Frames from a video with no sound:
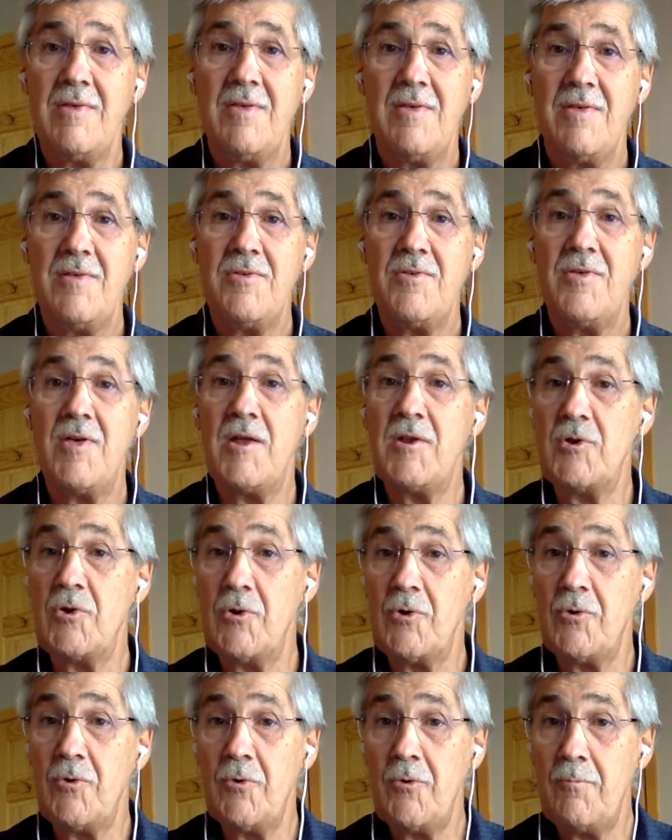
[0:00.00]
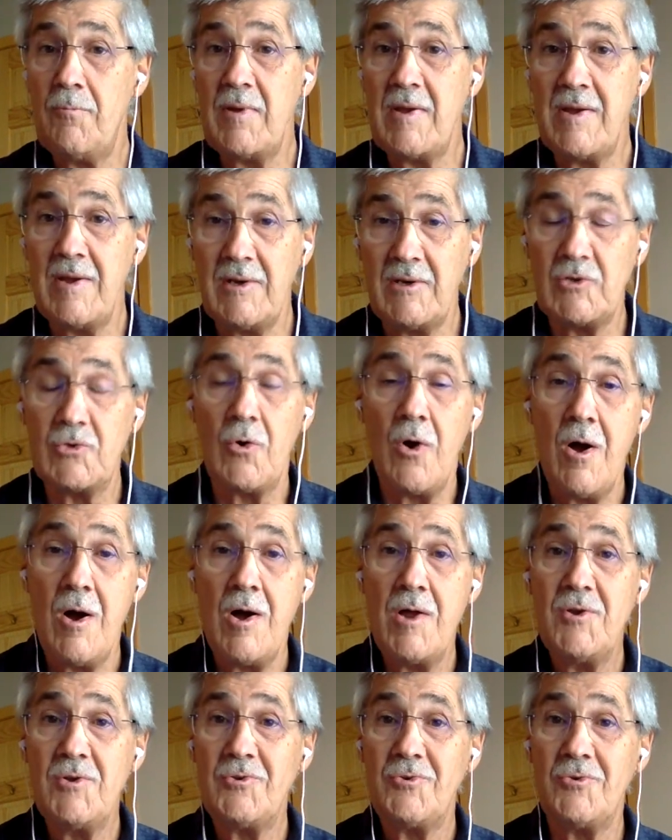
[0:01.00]
than you being drawn
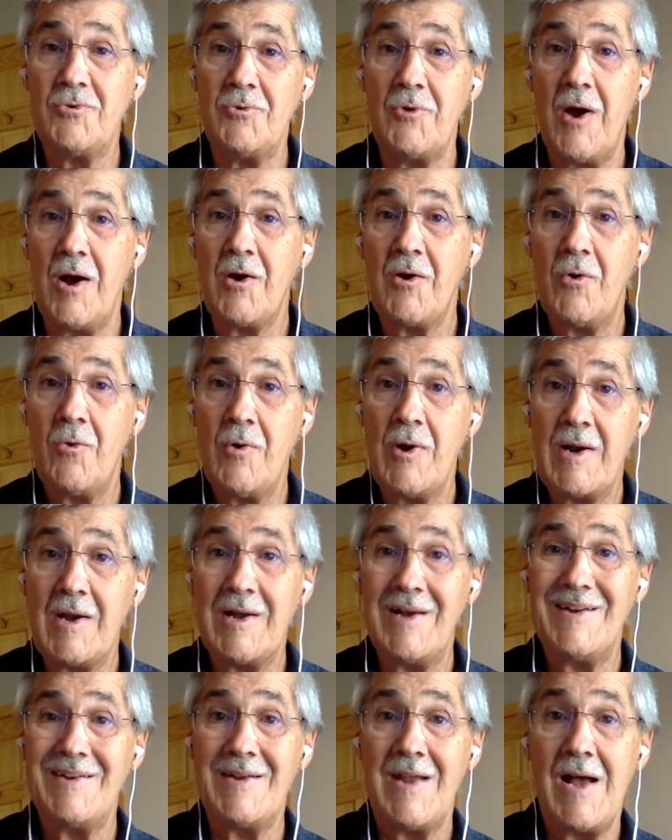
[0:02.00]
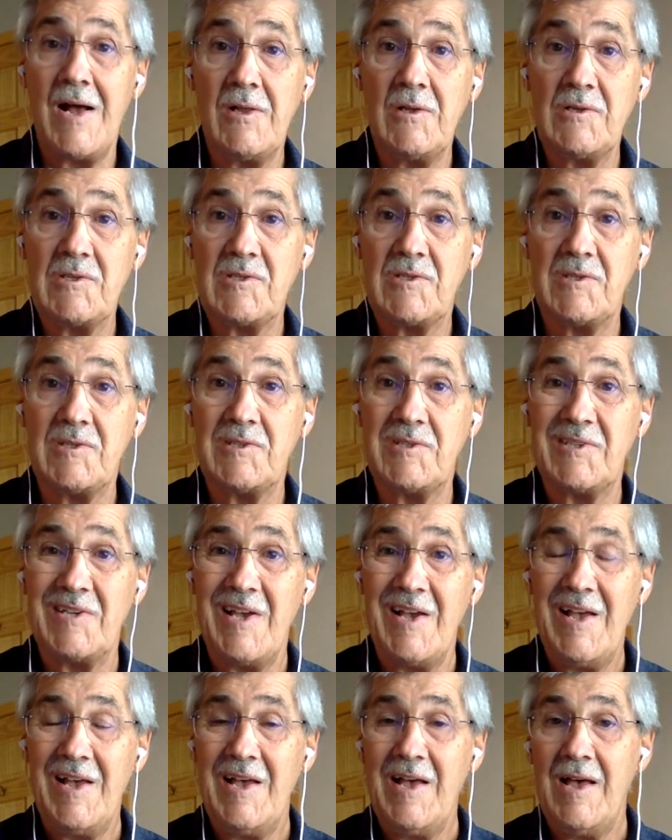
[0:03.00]
to a quick analysis
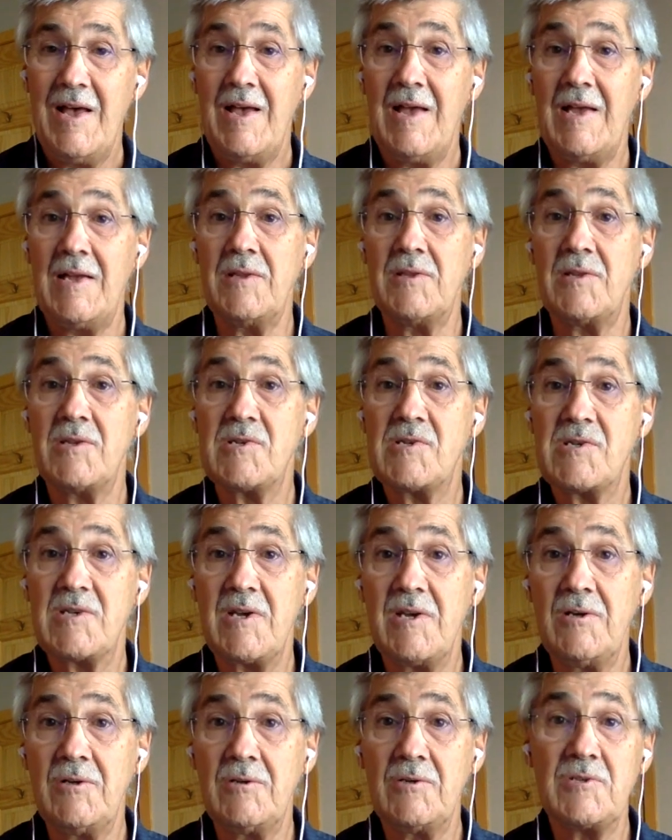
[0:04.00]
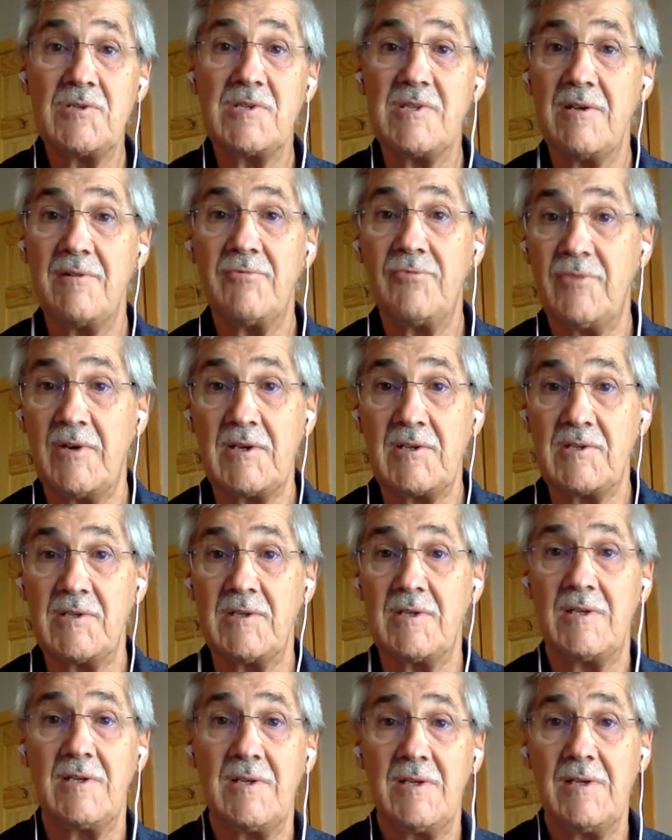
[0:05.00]
and the skills that fix it,
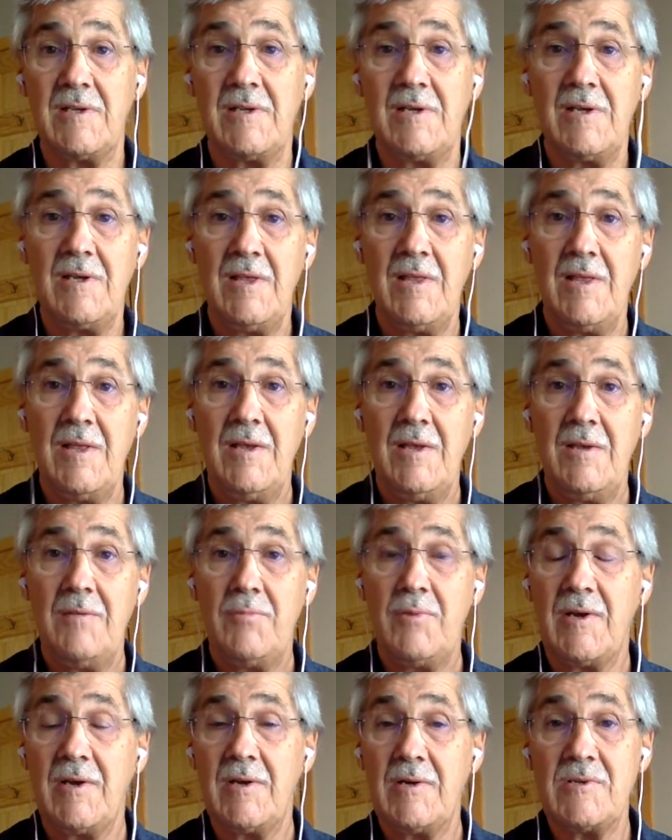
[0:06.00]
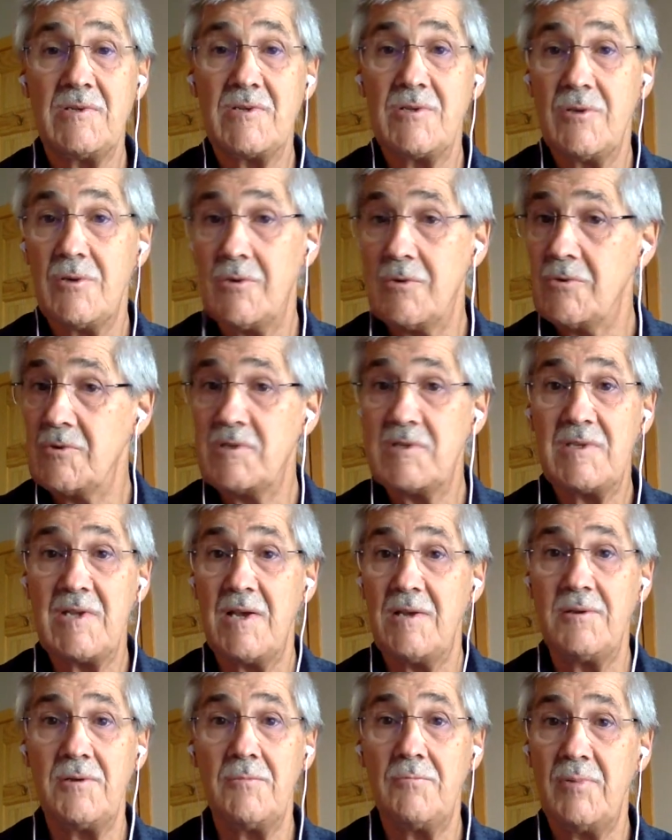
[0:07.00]
because those tend
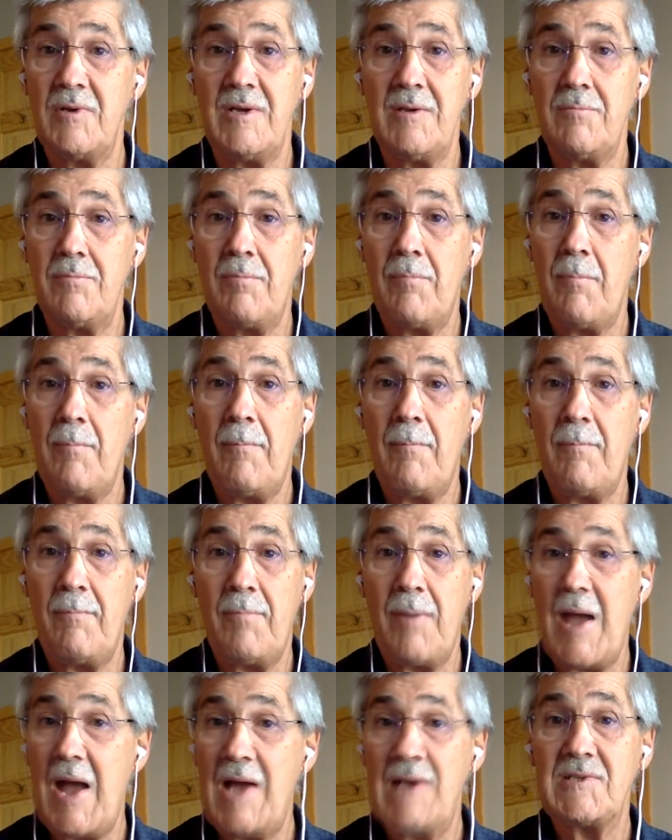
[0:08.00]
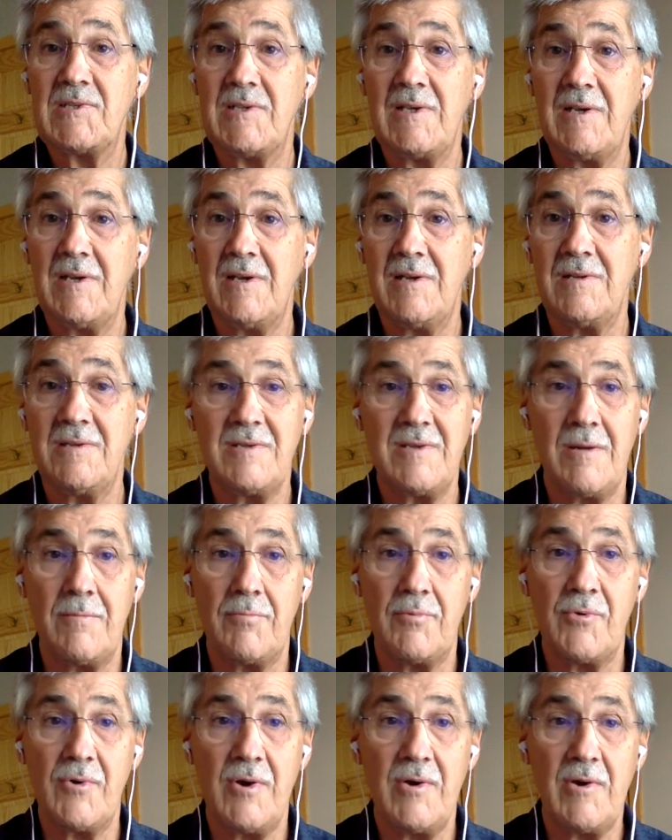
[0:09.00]
to be passing and
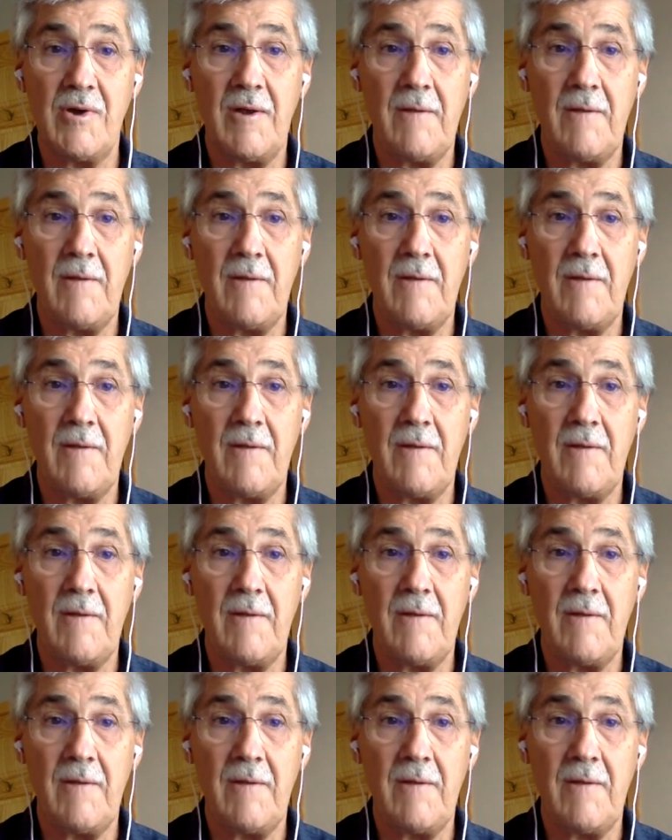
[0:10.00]
temporary.